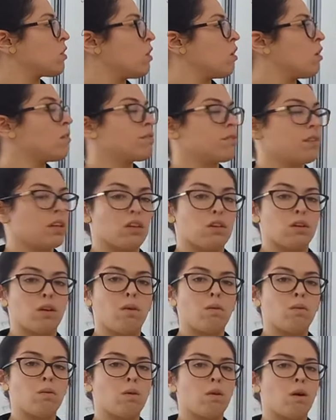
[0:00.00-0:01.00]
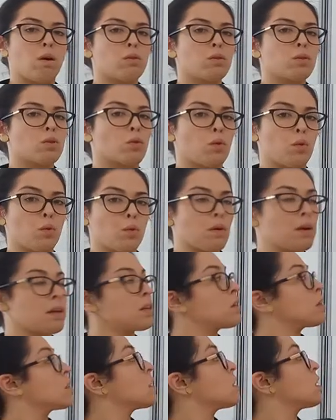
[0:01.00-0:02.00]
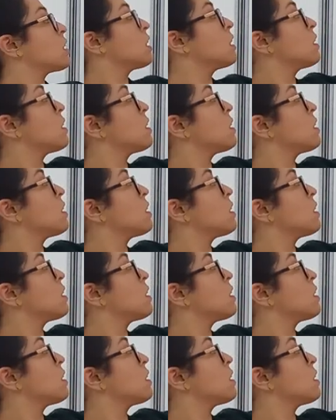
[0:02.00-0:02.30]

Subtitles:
of the no-load current in